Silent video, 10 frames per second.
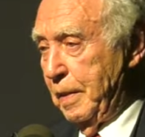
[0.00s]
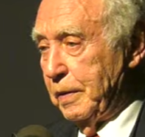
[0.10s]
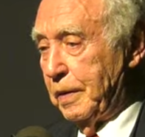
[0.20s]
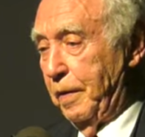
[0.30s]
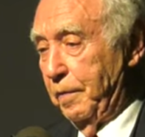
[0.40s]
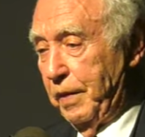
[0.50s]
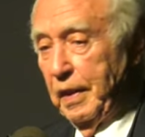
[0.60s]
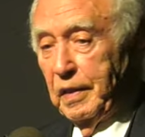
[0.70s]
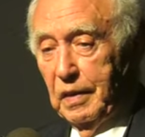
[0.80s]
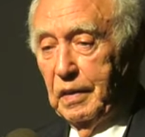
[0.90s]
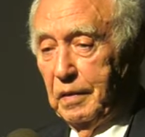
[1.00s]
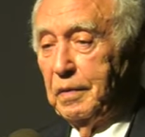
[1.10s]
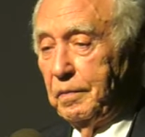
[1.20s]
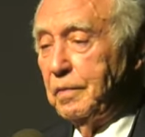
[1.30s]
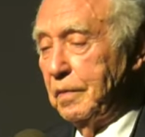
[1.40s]
so things
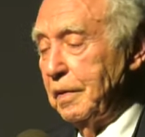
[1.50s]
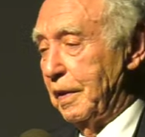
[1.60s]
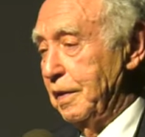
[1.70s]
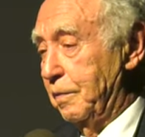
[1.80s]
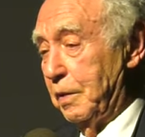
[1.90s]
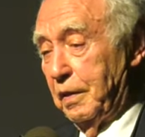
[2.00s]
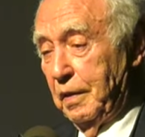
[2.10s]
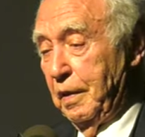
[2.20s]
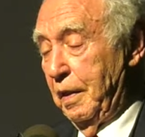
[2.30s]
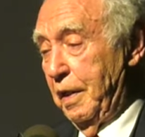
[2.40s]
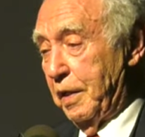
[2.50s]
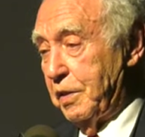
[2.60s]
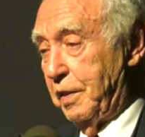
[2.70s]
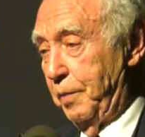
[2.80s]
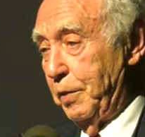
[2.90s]
things were
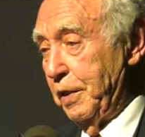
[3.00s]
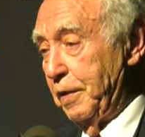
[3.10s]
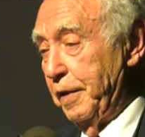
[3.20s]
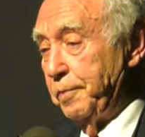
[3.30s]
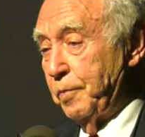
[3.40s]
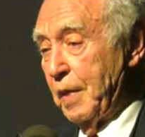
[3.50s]
extremely good.